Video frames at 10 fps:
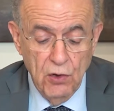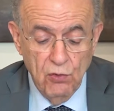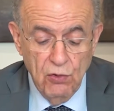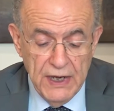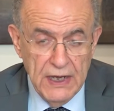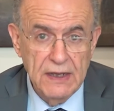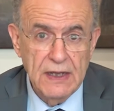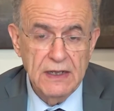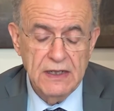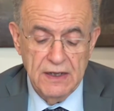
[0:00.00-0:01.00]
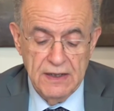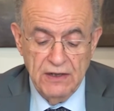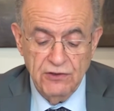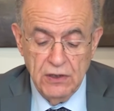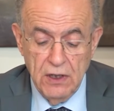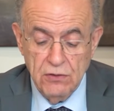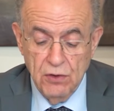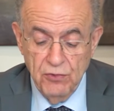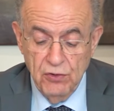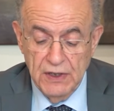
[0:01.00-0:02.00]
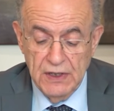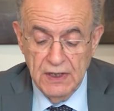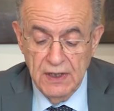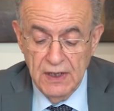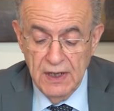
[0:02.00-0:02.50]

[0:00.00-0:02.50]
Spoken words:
We, the international community,